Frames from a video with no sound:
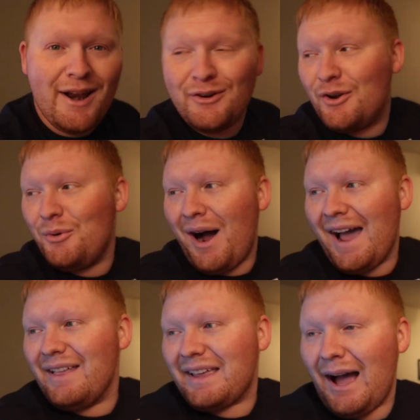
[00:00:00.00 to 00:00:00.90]
I don't know
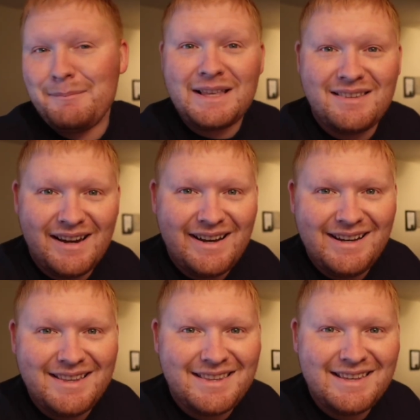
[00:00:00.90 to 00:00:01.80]
why. Like, I'm
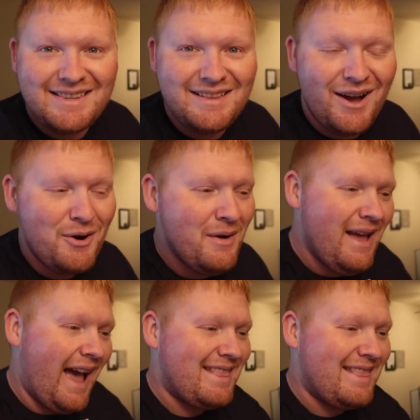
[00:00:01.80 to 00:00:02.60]
excited to see snow.